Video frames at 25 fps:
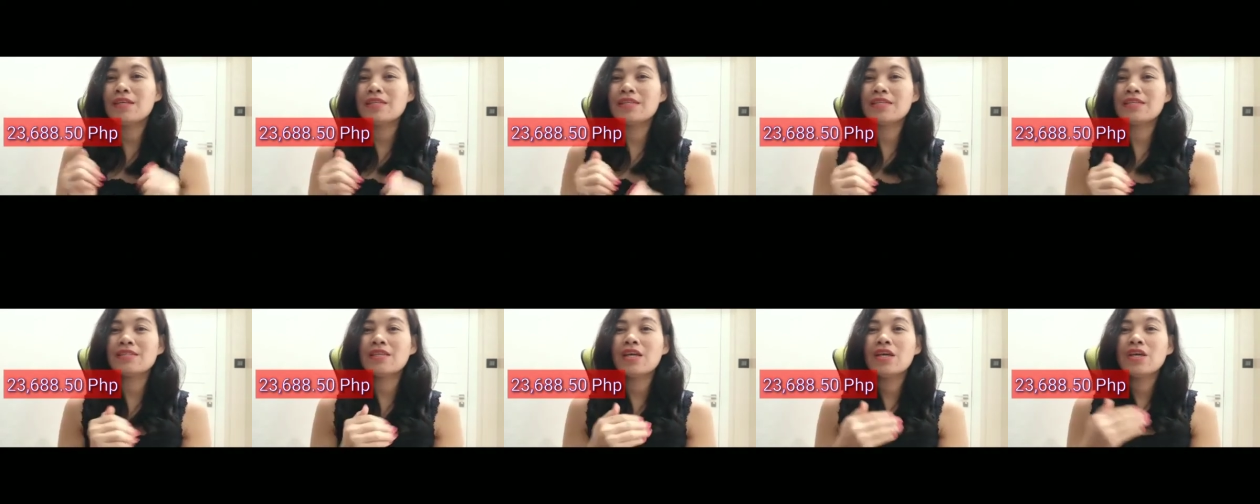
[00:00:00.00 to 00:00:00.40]

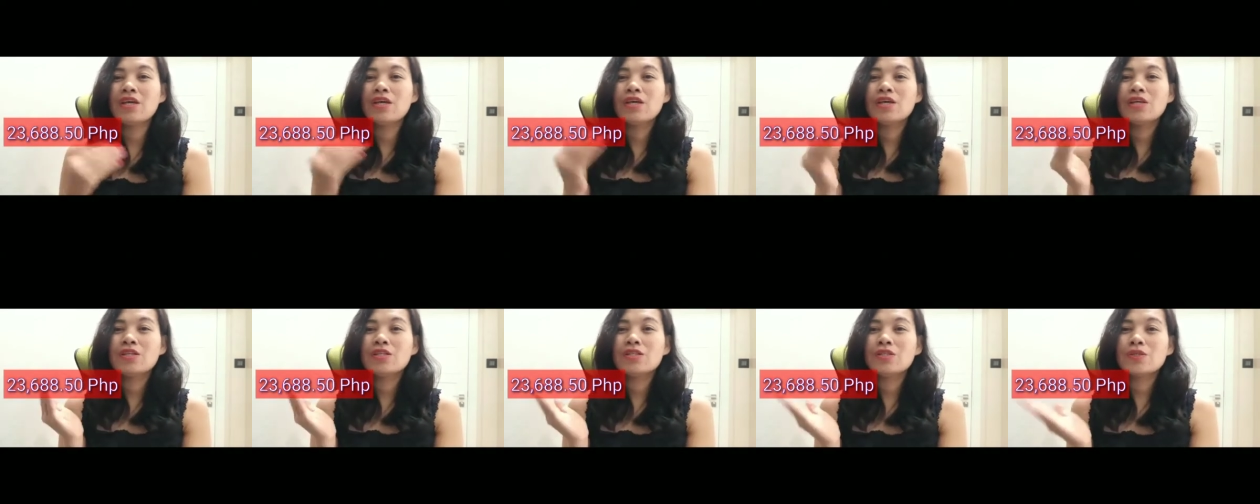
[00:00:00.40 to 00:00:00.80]
That is
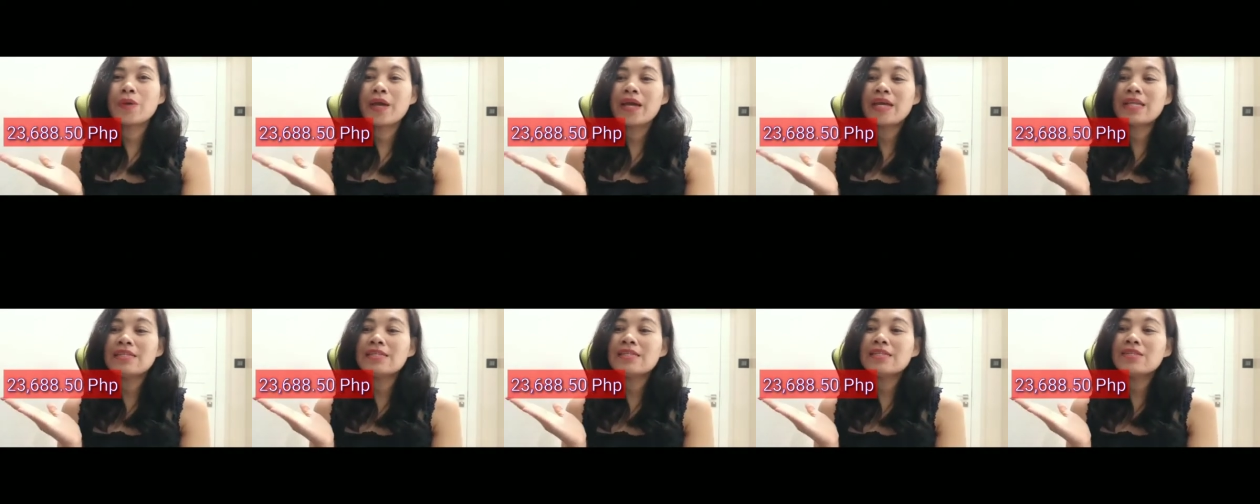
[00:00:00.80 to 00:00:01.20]

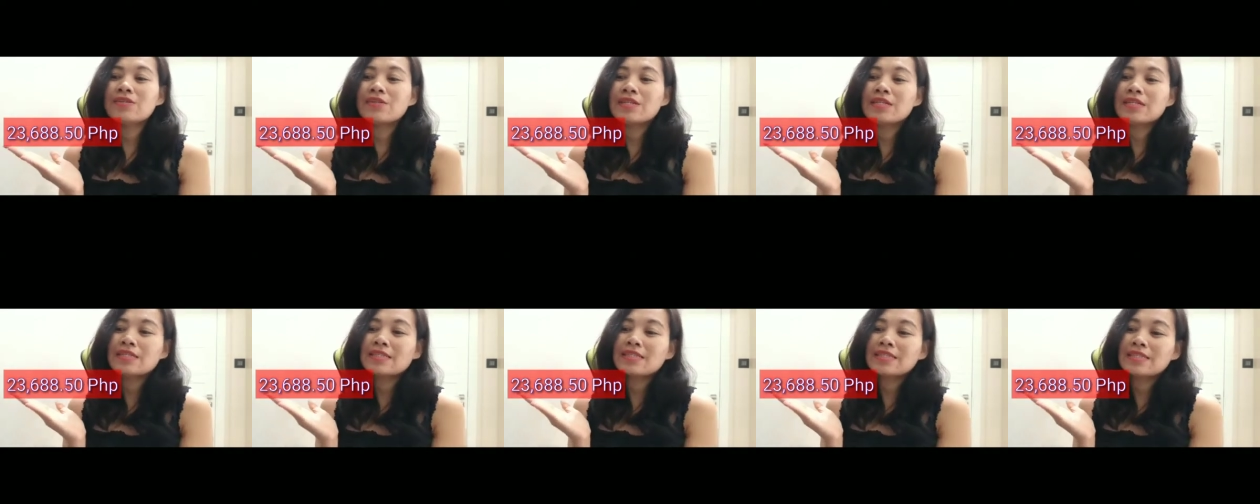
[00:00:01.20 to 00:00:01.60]

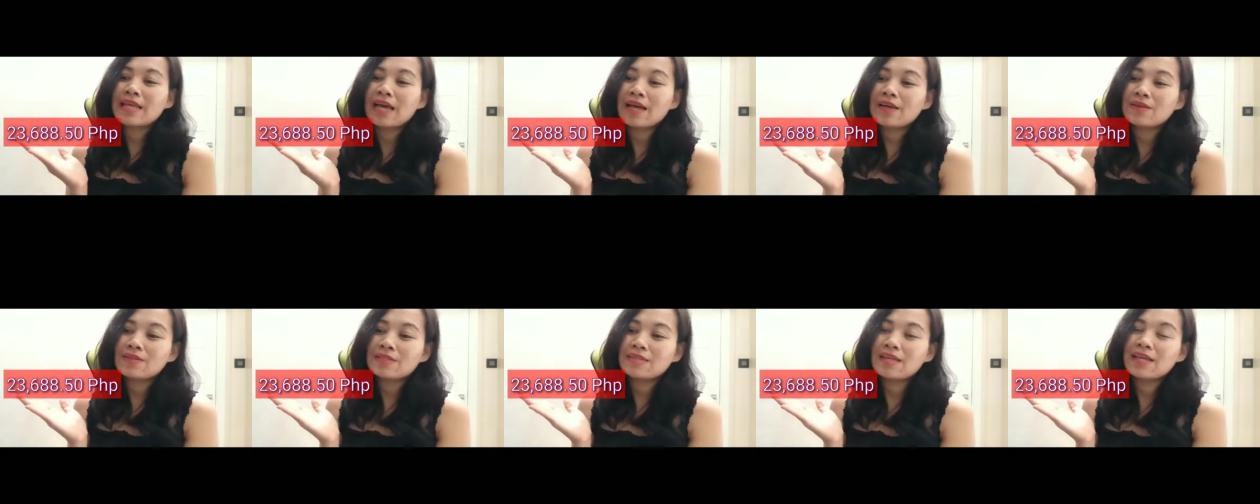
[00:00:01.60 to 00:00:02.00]

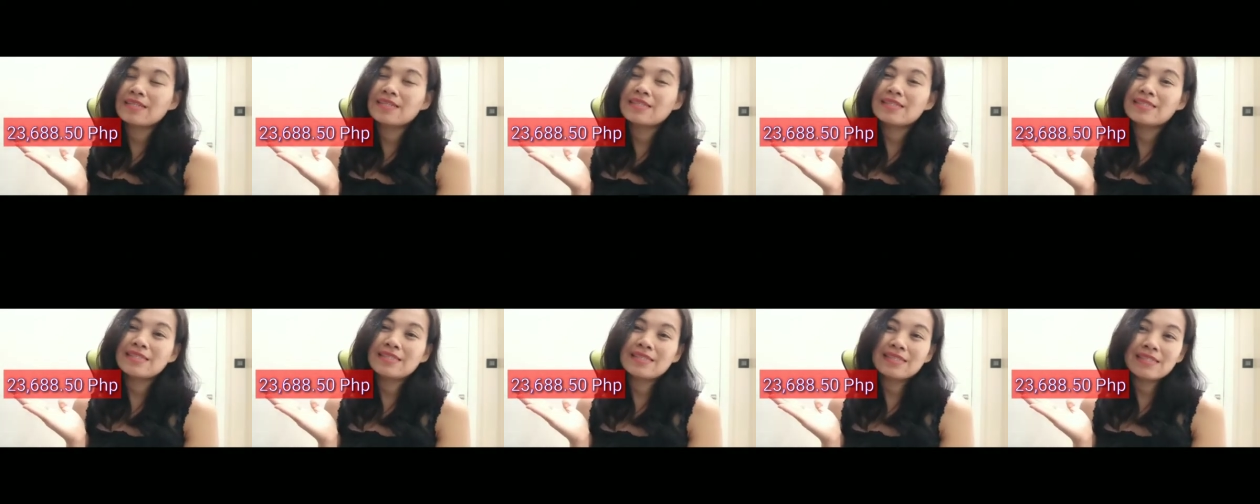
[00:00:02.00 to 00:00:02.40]

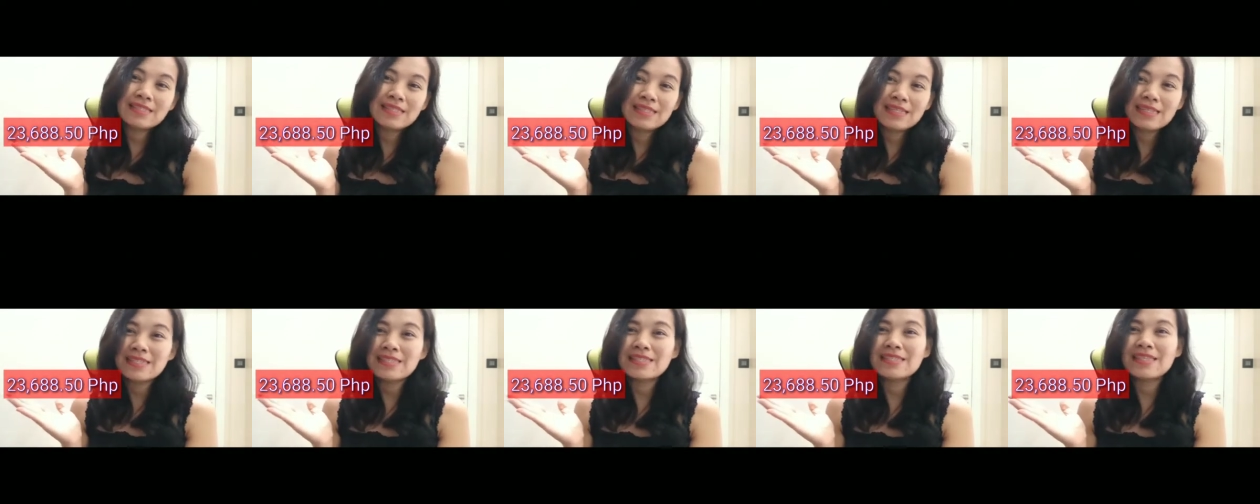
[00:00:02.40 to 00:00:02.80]

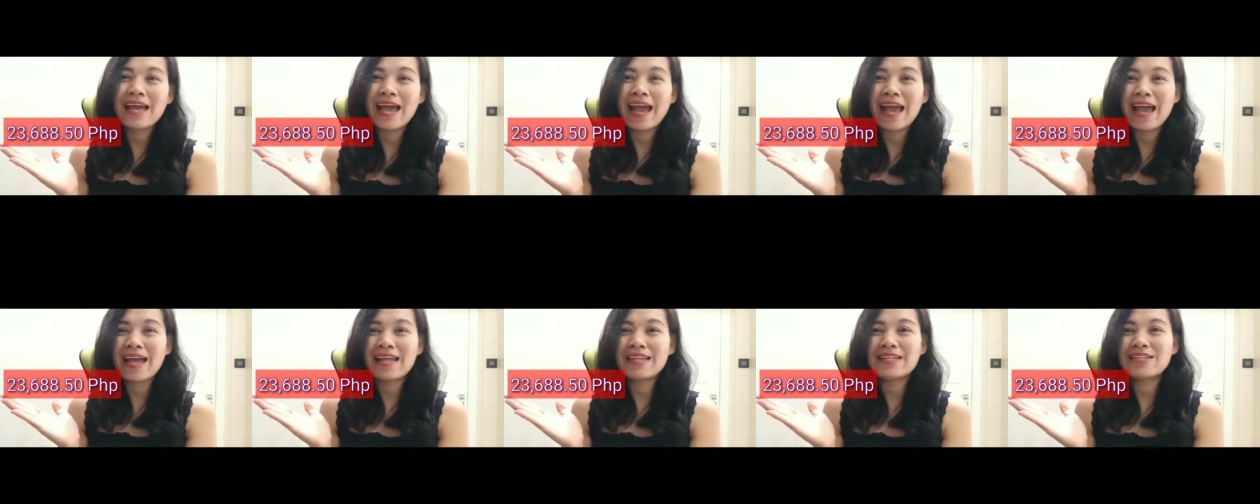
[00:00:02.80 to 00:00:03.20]

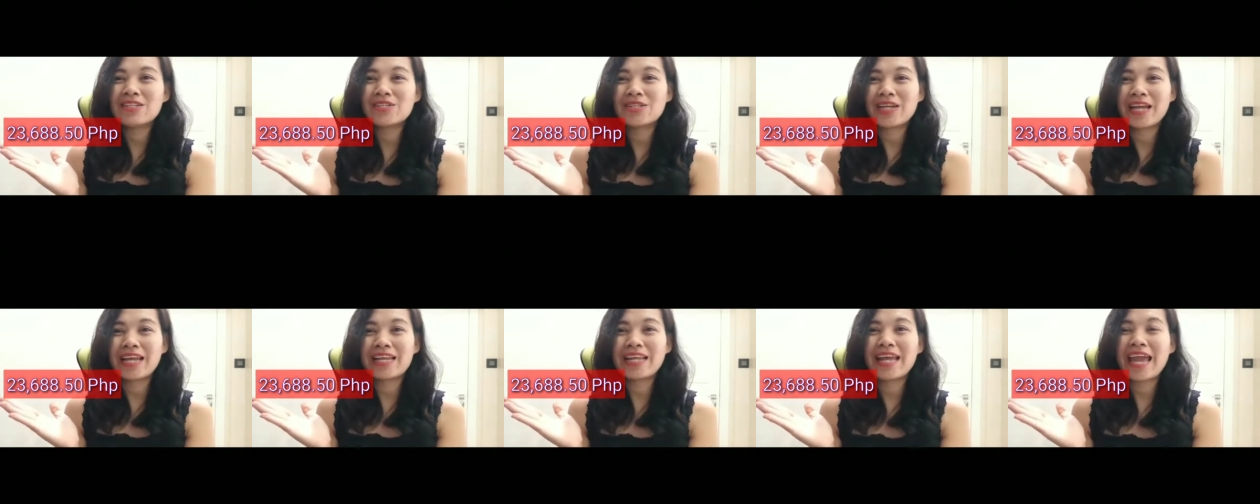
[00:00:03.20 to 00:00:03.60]

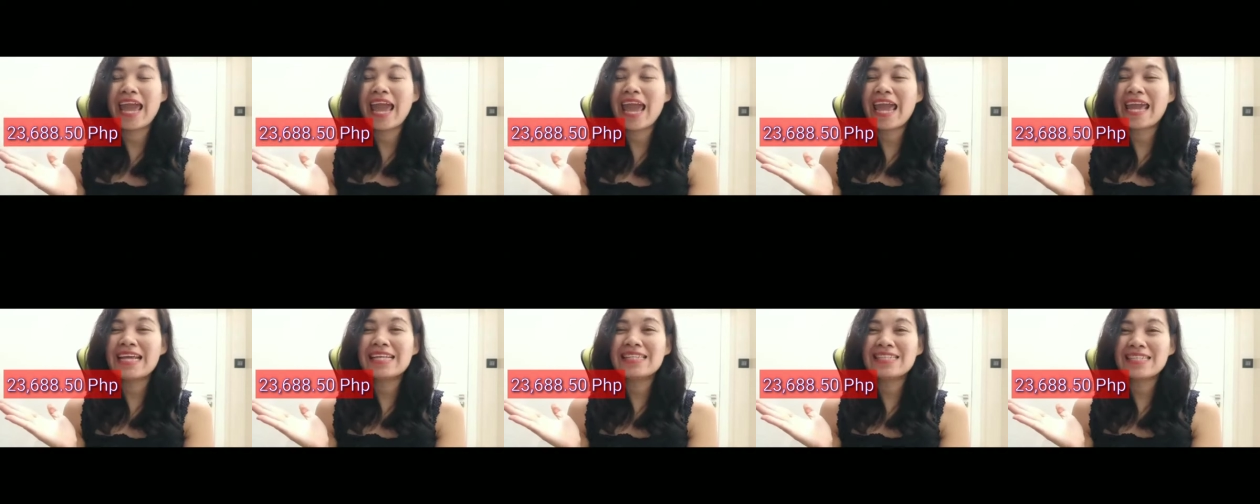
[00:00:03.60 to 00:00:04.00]

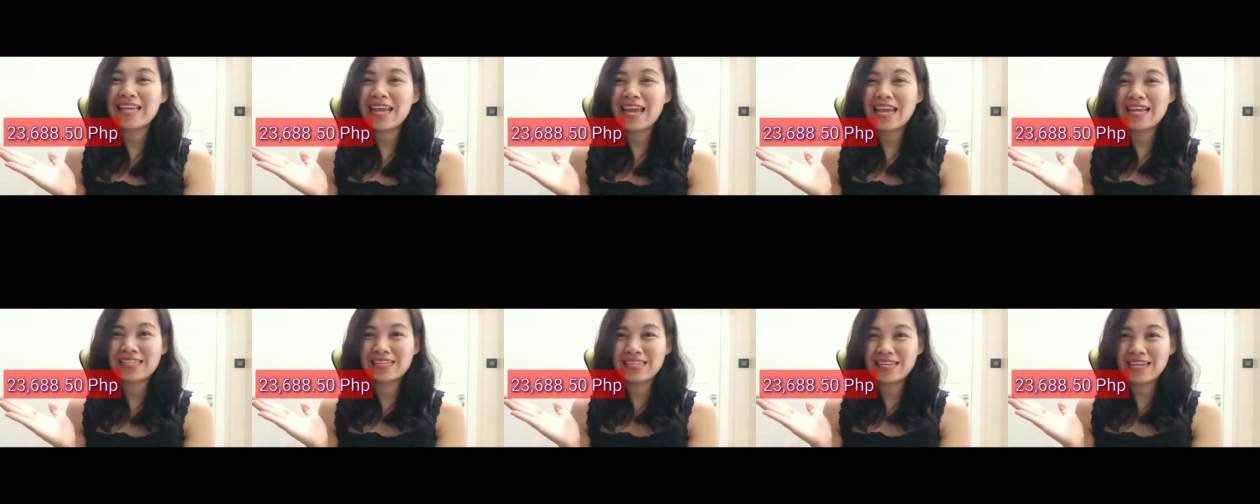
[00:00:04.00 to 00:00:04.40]

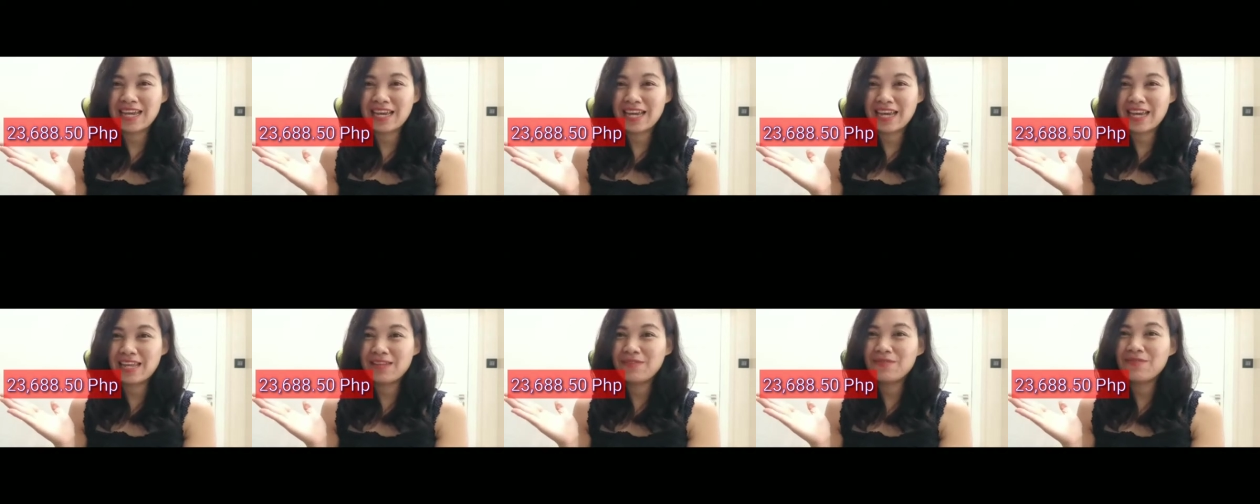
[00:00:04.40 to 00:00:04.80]
23,688
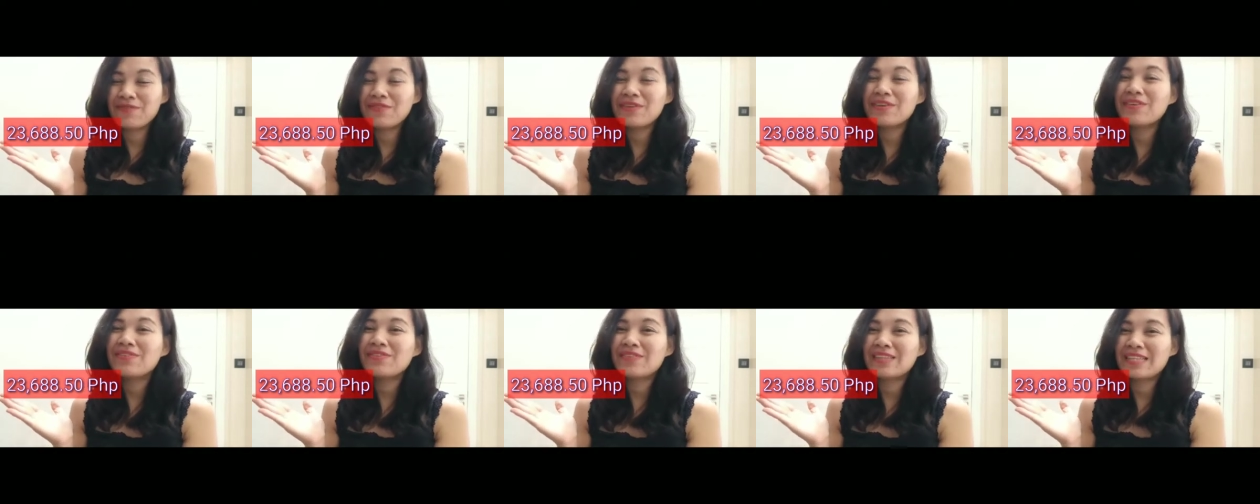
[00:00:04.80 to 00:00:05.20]
and
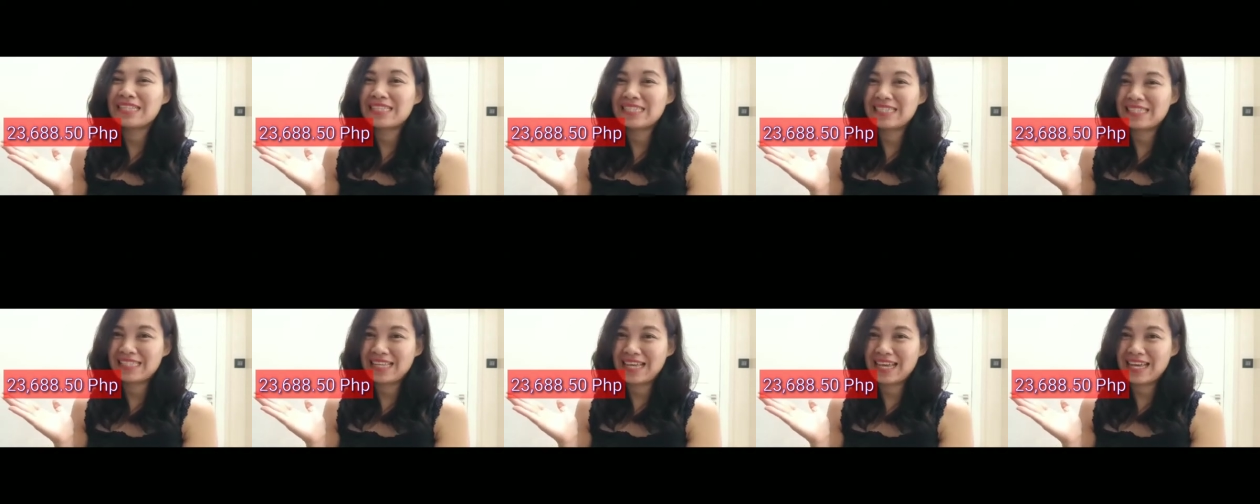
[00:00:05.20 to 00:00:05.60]
50
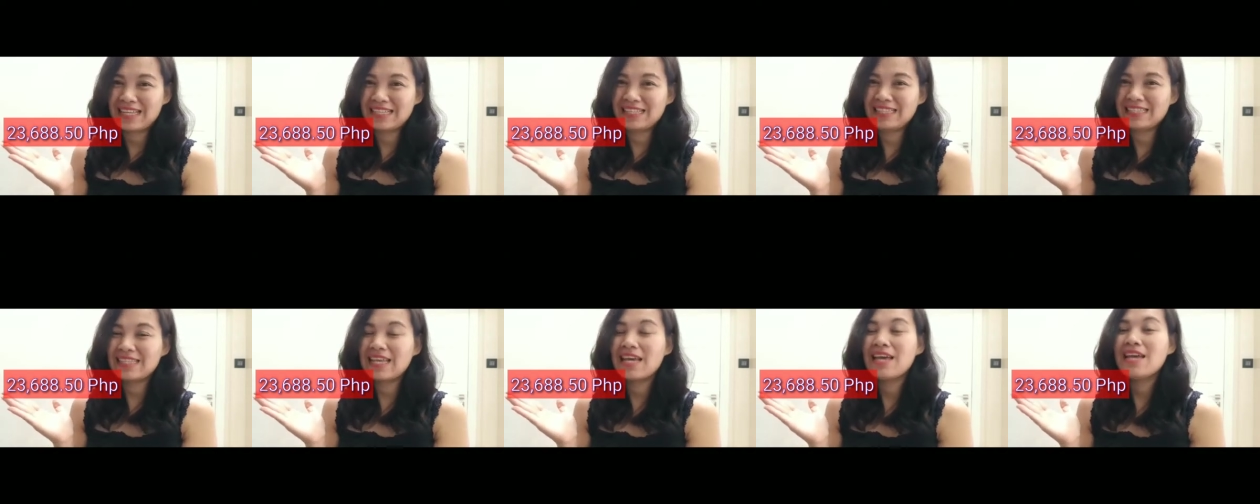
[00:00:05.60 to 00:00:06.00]

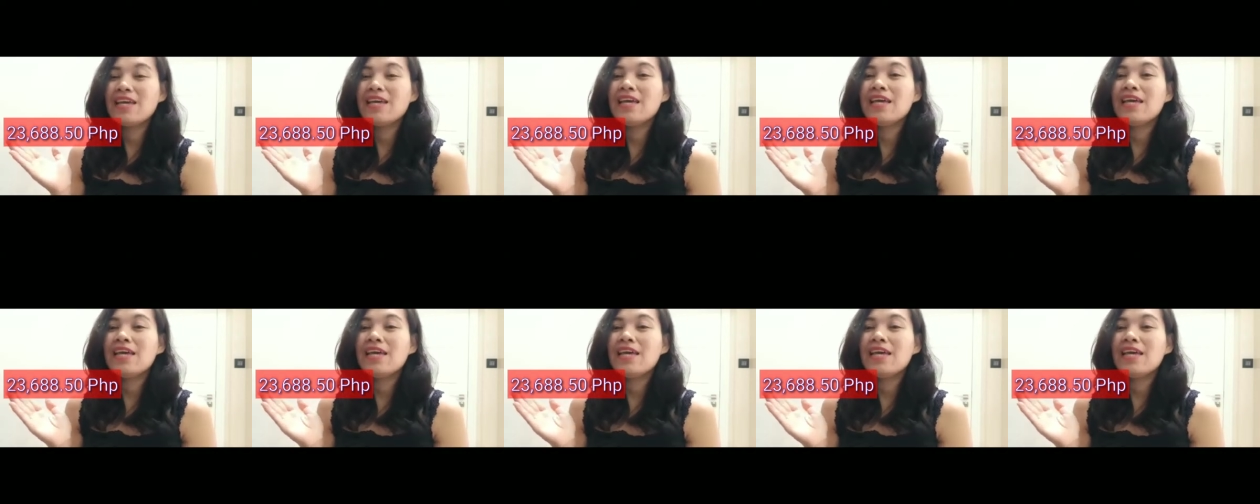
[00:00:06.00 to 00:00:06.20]
cents.